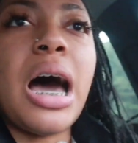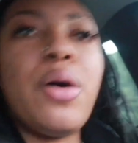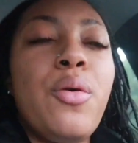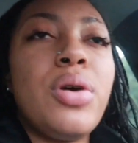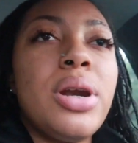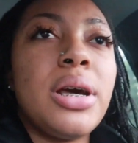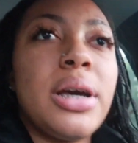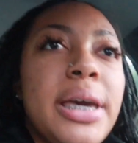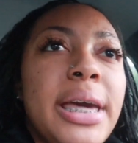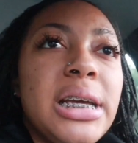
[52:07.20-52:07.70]
I
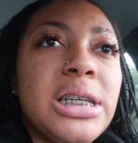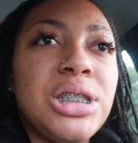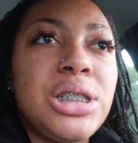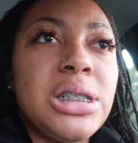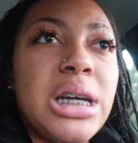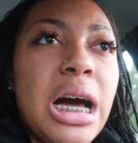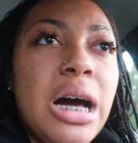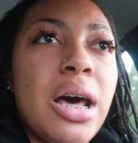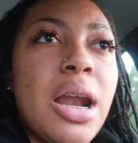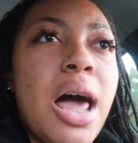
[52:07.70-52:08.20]
want to catch
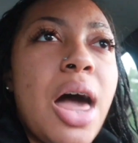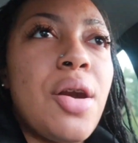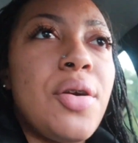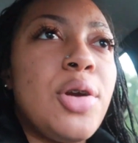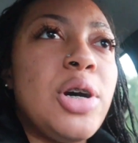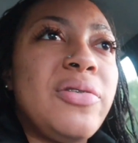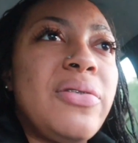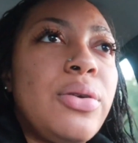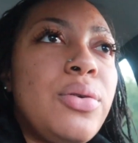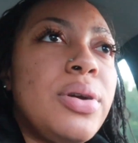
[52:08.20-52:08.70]
the, I, I don't
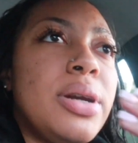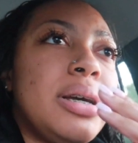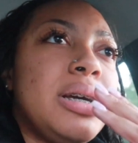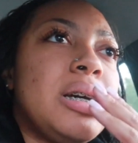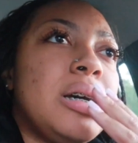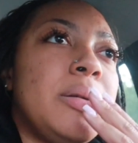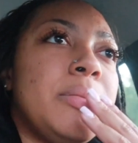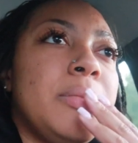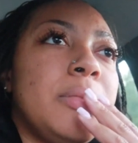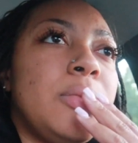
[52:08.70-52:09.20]
know if I want to
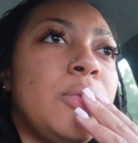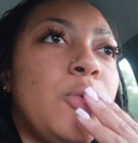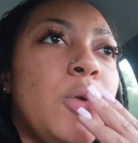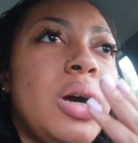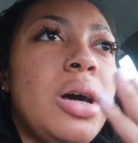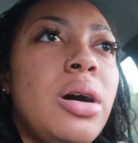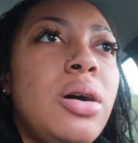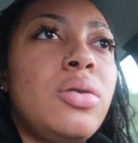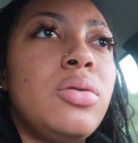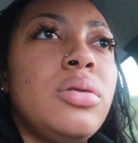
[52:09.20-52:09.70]
come.
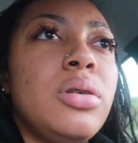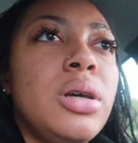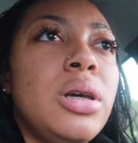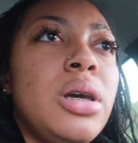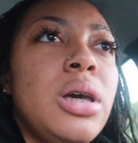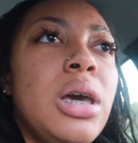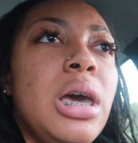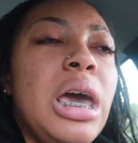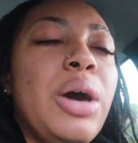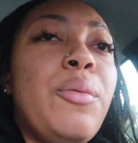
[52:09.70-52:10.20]
Well,
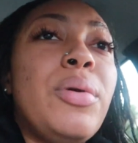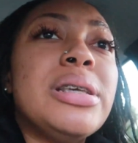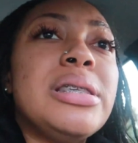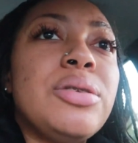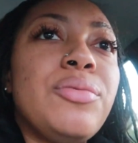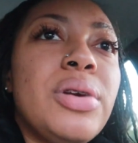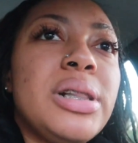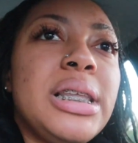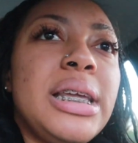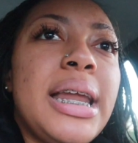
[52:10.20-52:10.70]
it
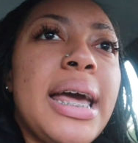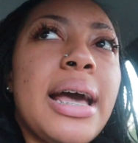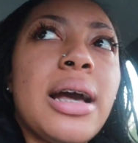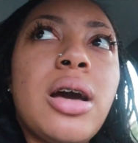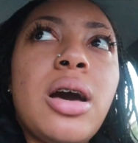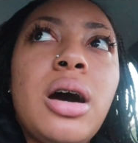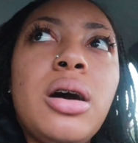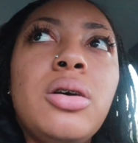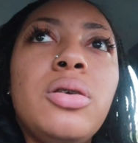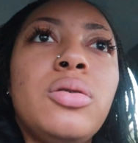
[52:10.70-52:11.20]
wasn't really that
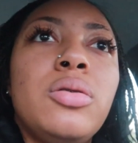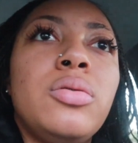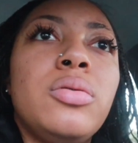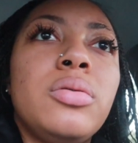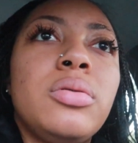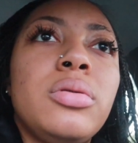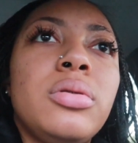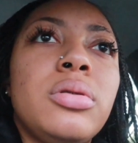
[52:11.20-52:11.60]
cold.